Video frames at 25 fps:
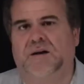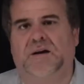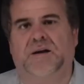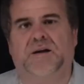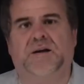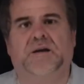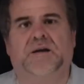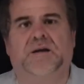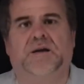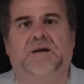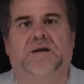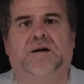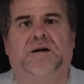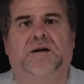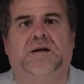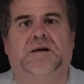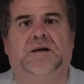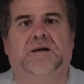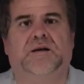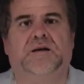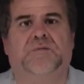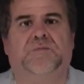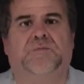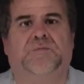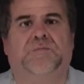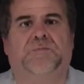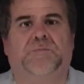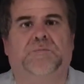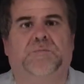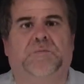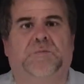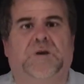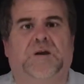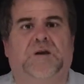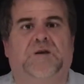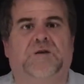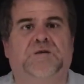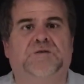and
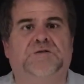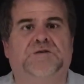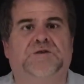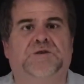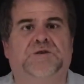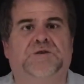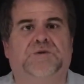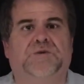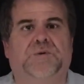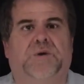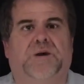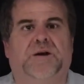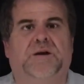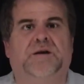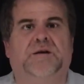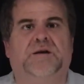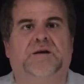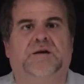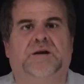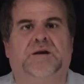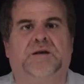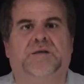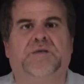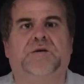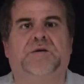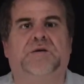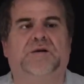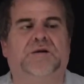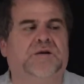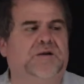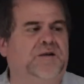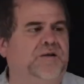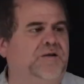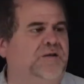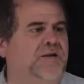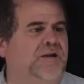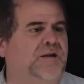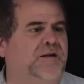we introduce you to
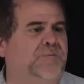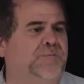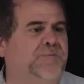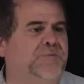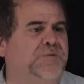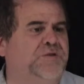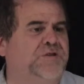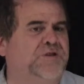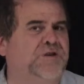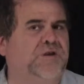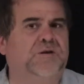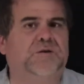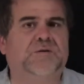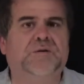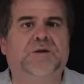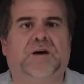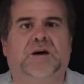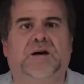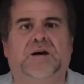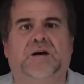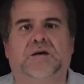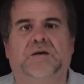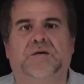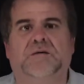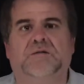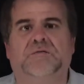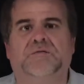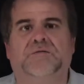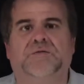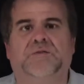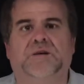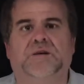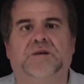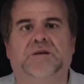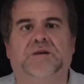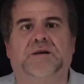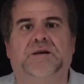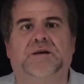another episode of
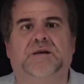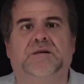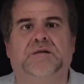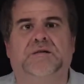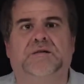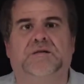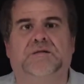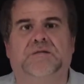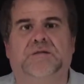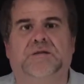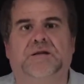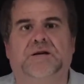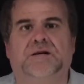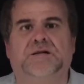Container